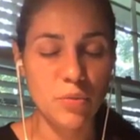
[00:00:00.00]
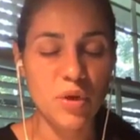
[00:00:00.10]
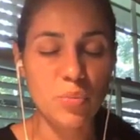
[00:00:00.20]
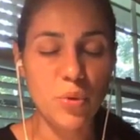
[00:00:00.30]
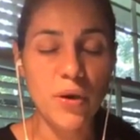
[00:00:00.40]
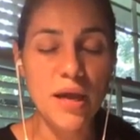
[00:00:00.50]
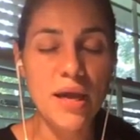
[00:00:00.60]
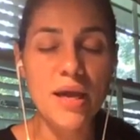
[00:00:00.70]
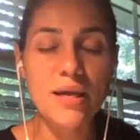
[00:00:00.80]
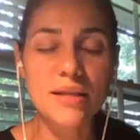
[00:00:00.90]
We
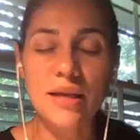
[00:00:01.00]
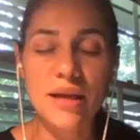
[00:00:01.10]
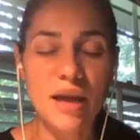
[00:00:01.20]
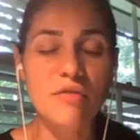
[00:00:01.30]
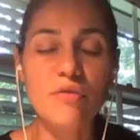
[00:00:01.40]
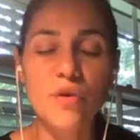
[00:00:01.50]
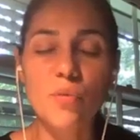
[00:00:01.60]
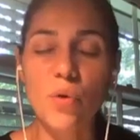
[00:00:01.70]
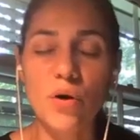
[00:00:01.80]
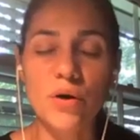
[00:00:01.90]
pray that
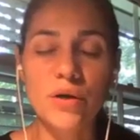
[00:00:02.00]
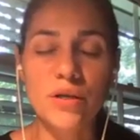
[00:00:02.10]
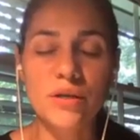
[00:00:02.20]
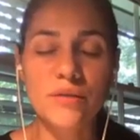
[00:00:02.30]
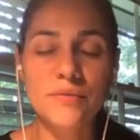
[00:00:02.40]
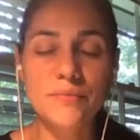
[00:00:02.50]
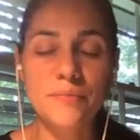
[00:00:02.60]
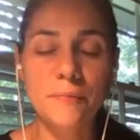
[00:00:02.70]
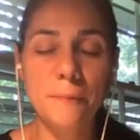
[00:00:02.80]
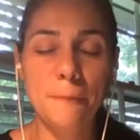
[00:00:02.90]
everyone
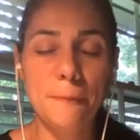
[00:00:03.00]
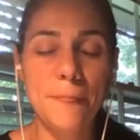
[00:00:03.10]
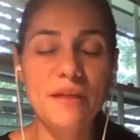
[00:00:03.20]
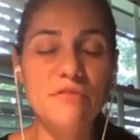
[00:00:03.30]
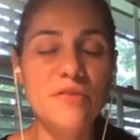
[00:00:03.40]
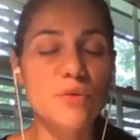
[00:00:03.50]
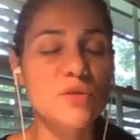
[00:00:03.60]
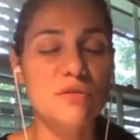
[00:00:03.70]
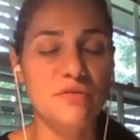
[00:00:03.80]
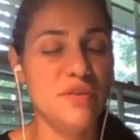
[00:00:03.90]
that
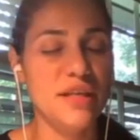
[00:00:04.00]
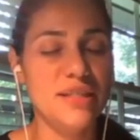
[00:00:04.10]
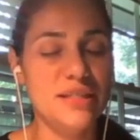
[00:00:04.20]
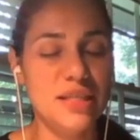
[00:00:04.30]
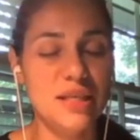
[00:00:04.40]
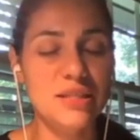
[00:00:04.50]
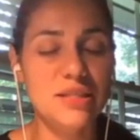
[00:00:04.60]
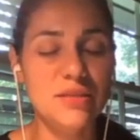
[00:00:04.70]
feels afflicted